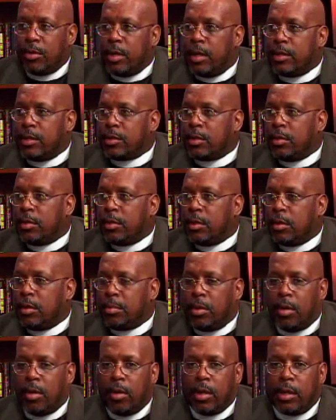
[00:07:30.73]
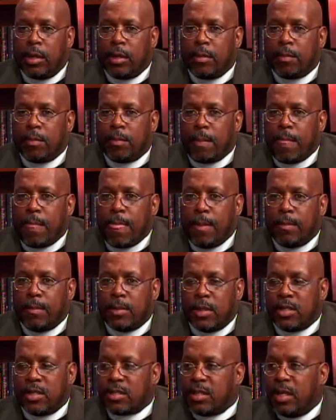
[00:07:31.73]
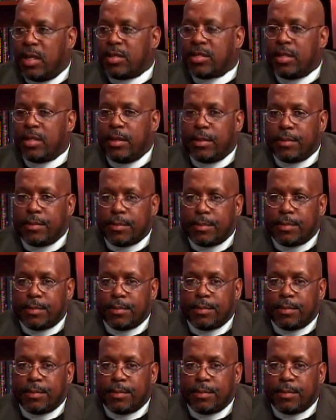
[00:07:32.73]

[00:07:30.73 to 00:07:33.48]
reprehensible, appalling, disgusting